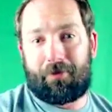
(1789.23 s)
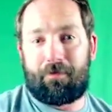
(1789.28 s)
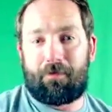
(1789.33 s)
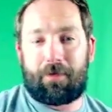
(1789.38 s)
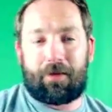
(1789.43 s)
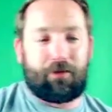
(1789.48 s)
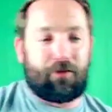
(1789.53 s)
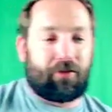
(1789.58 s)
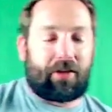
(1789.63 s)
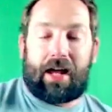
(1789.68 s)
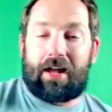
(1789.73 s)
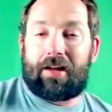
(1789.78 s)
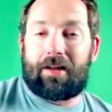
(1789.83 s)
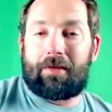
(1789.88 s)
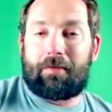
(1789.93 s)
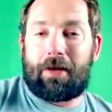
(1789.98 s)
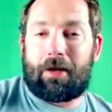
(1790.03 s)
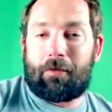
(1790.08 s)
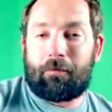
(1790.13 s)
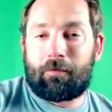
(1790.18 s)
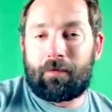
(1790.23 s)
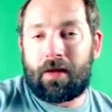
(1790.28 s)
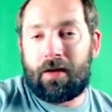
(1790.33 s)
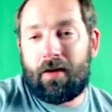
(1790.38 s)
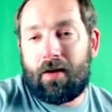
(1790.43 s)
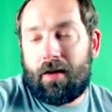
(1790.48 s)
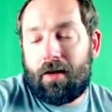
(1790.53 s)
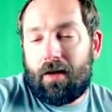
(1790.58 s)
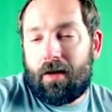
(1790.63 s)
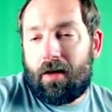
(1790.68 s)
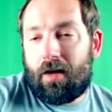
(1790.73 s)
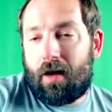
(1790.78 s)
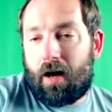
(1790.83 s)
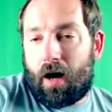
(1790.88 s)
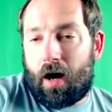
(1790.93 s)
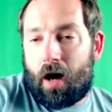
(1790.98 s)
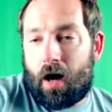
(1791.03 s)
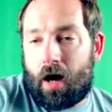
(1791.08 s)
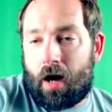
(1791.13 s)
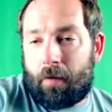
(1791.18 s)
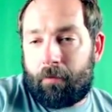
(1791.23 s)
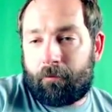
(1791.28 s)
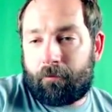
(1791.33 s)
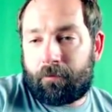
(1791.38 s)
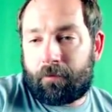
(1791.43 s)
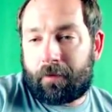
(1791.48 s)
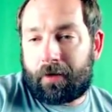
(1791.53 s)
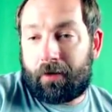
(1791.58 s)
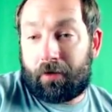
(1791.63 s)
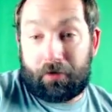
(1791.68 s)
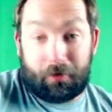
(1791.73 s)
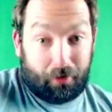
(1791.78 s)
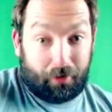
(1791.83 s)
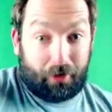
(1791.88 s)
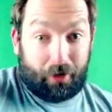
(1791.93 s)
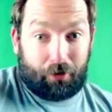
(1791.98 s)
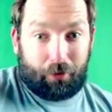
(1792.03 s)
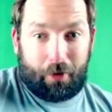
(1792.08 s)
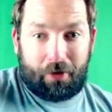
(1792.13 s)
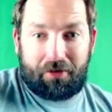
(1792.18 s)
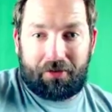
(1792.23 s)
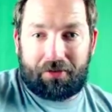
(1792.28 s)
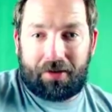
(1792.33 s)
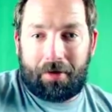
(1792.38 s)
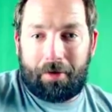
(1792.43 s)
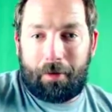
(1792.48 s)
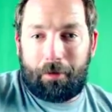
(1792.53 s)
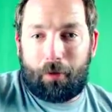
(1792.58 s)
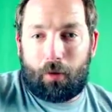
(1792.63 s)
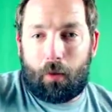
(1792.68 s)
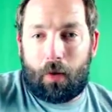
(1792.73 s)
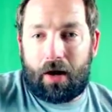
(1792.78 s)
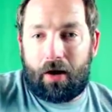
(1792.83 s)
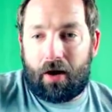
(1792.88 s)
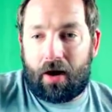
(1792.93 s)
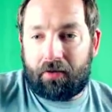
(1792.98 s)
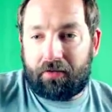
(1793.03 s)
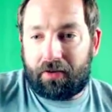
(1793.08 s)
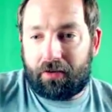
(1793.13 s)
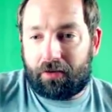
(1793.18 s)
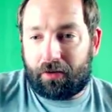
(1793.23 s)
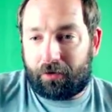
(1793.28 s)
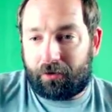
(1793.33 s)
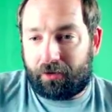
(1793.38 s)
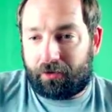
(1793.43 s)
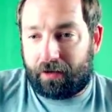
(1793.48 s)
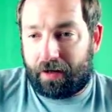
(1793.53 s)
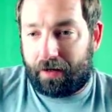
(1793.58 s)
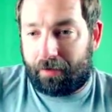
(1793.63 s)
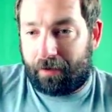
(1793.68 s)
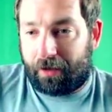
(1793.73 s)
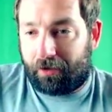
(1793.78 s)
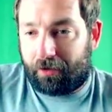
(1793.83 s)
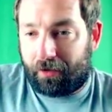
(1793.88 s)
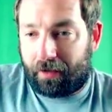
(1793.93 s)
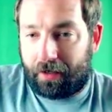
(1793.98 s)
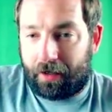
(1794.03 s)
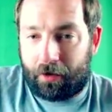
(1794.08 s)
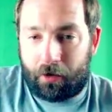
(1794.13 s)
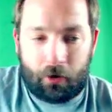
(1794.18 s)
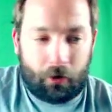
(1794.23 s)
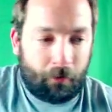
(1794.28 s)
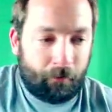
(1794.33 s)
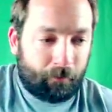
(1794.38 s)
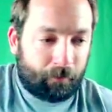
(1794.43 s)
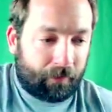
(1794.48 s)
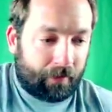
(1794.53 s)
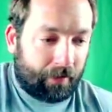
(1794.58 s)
just got it in the mail. Because these questions come up quite often. So I'm just trying to make sure that I know.